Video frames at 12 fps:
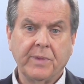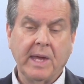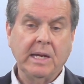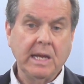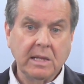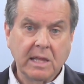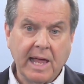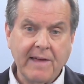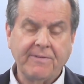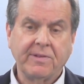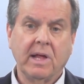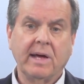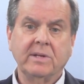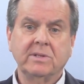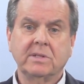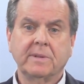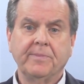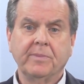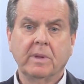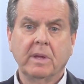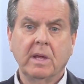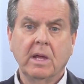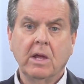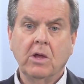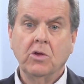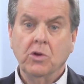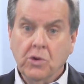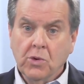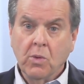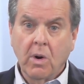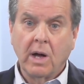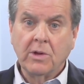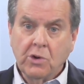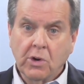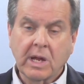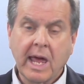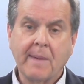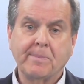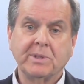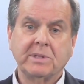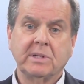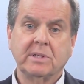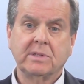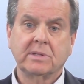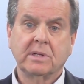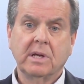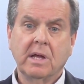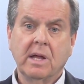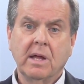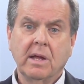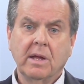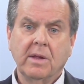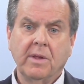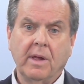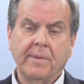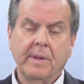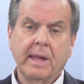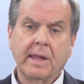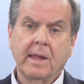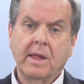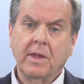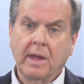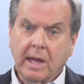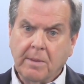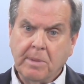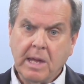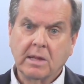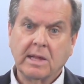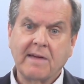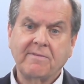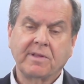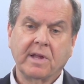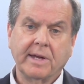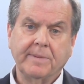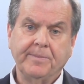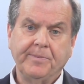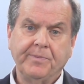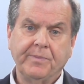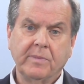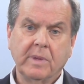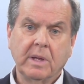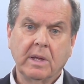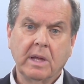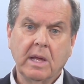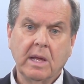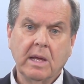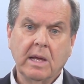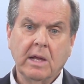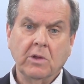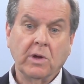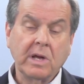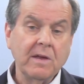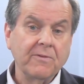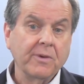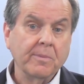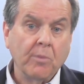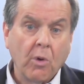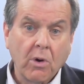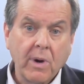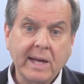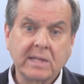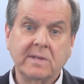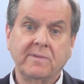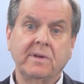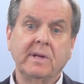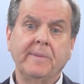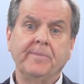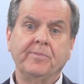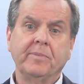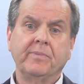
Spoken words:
They need lifelines. You on your campuses can be a lifeline. Looking for more activity?